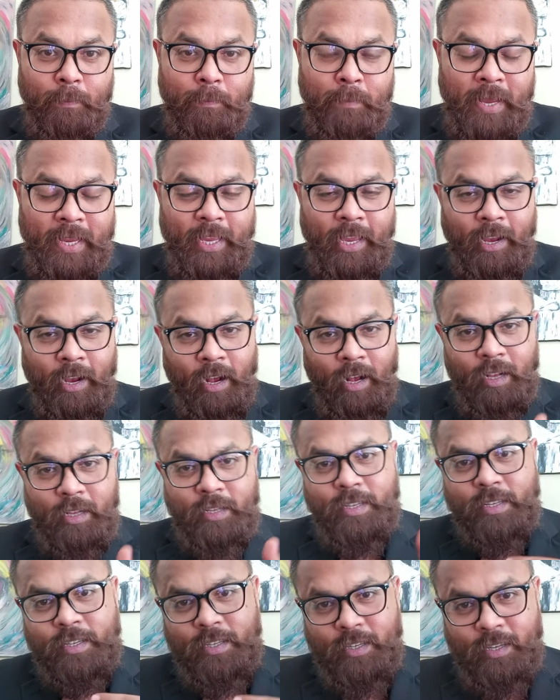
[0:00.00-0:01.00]
making
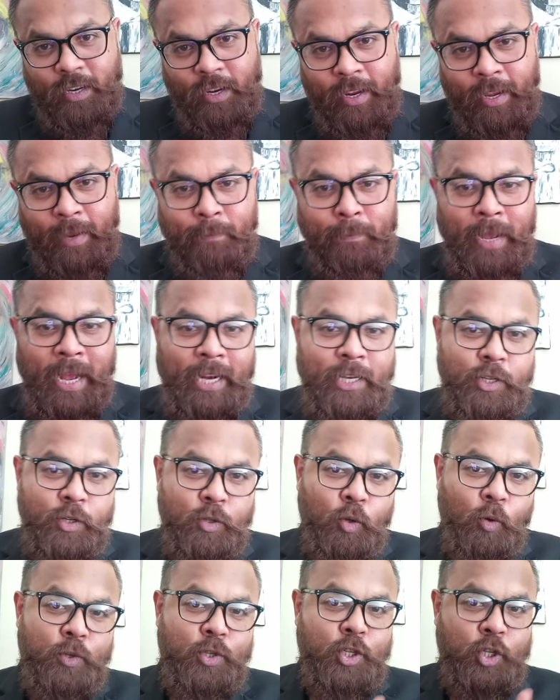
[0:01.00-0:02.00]
us get back to
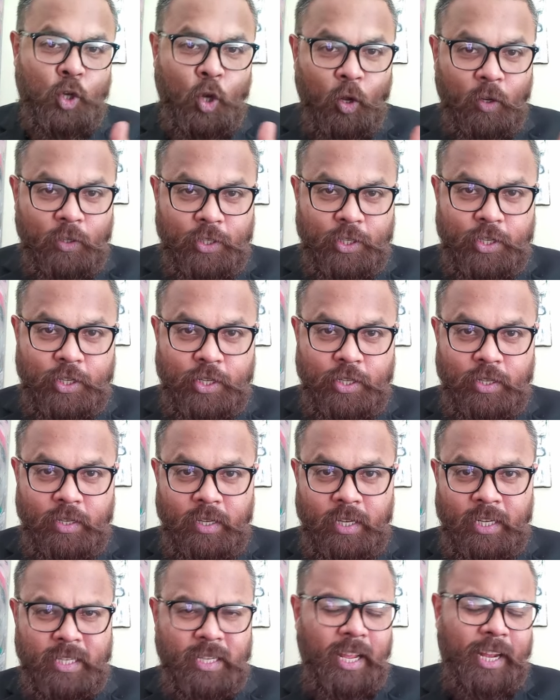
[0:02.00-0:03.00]
those slots.
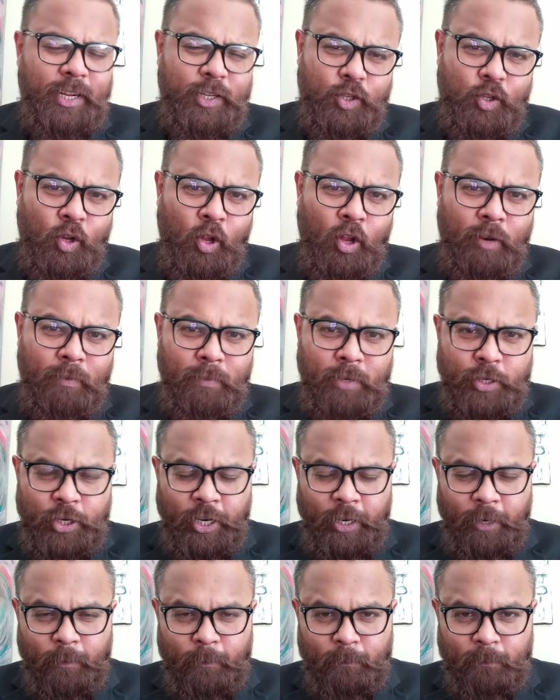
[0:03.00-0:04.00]
It's like a slot
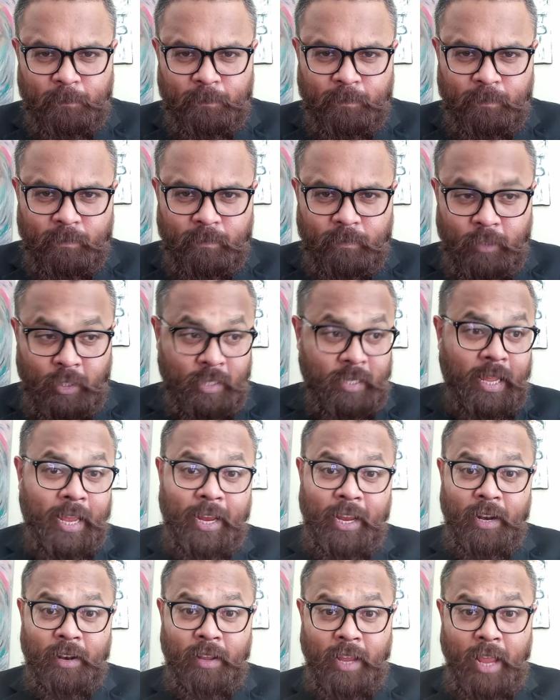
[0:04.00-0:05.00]
machine, just
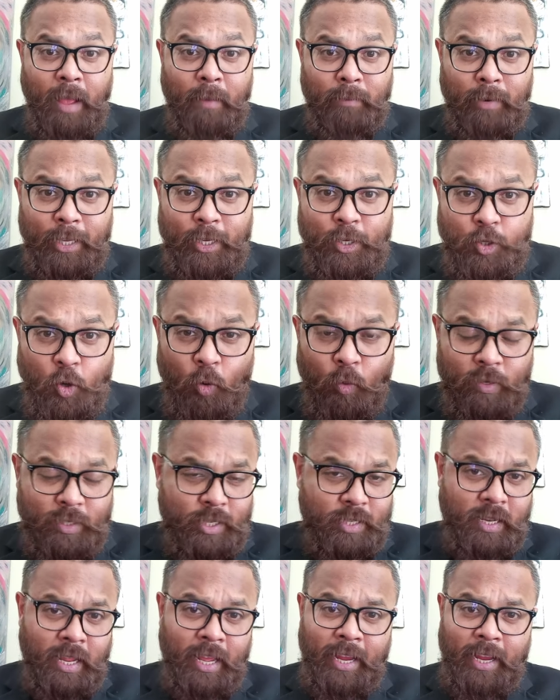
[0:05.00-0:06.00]
like in a gambling zone,
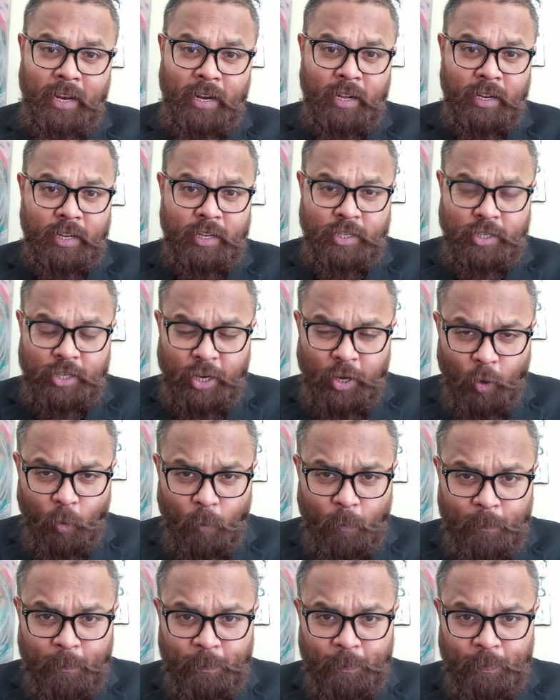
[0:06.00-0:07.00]
just like in a casino.
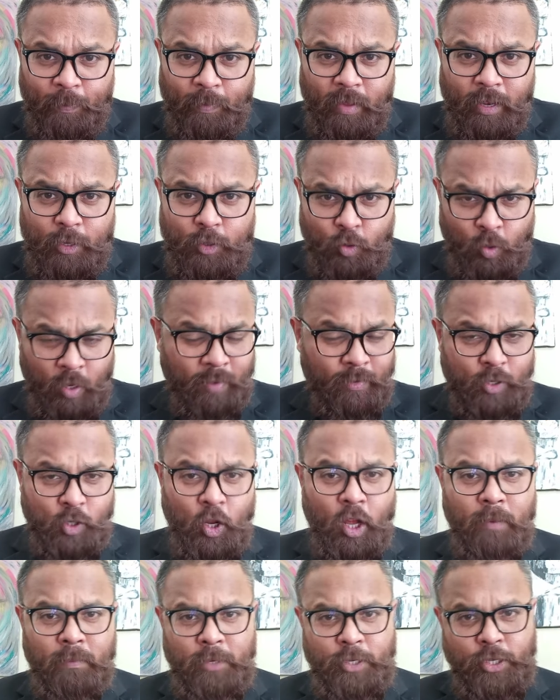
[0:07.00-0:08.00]
So you have a
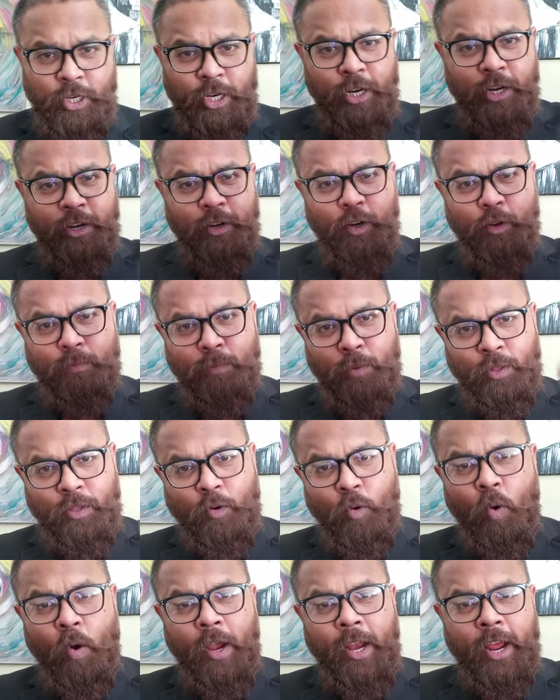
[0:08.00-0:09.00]
slot machine, you put the
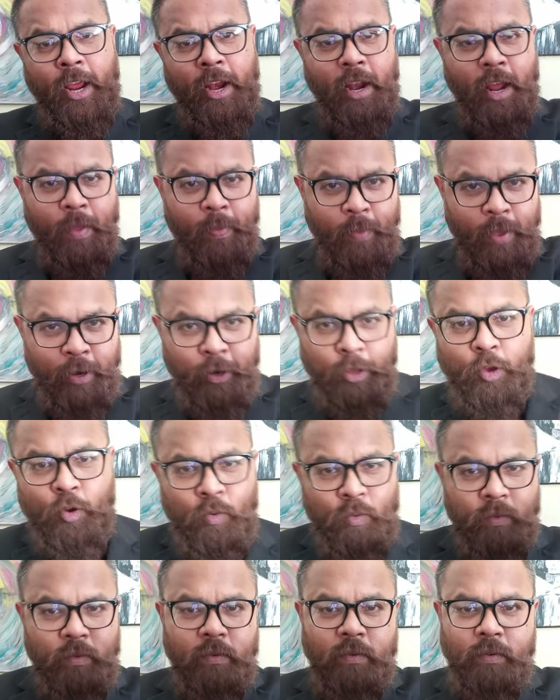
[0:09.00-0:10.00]
coin in, and then
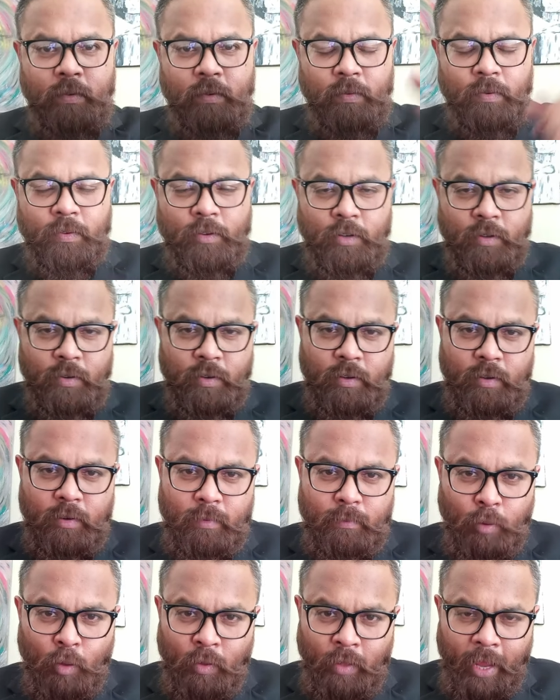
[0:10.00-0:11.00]
you
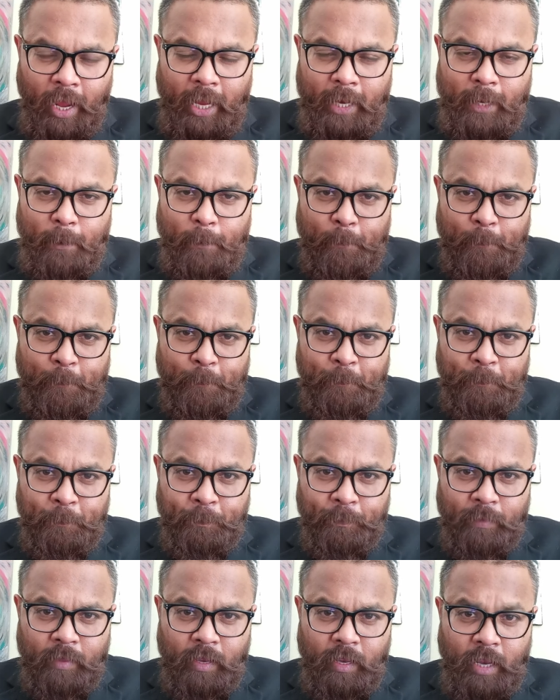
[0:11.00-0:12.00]
pull that.
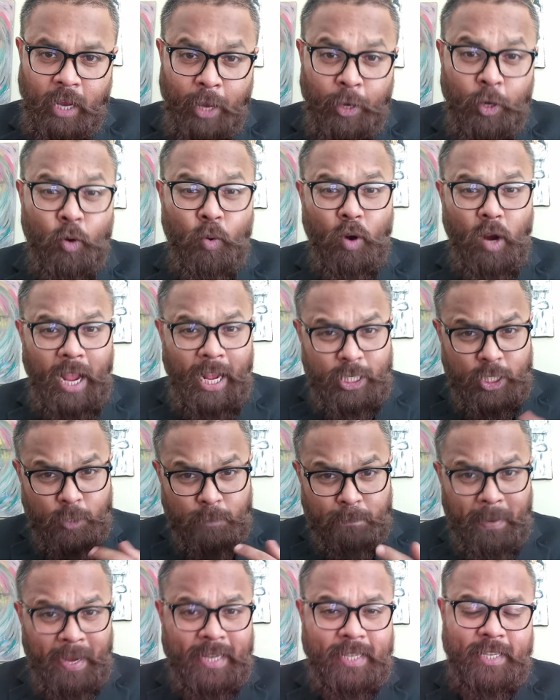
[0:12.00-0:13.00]
And you're
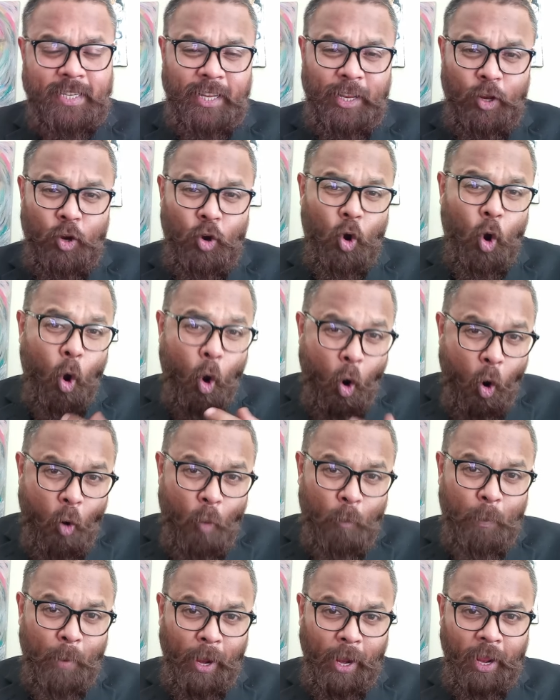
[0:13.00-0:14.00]
expecting, you're
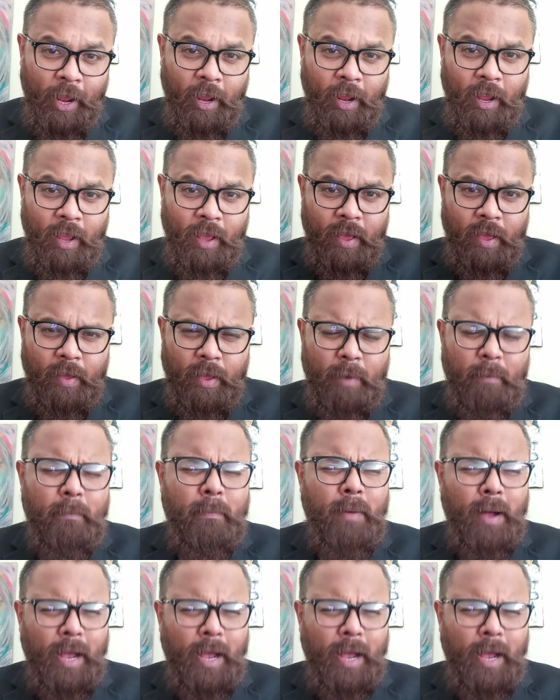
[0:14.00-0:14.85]
hoping it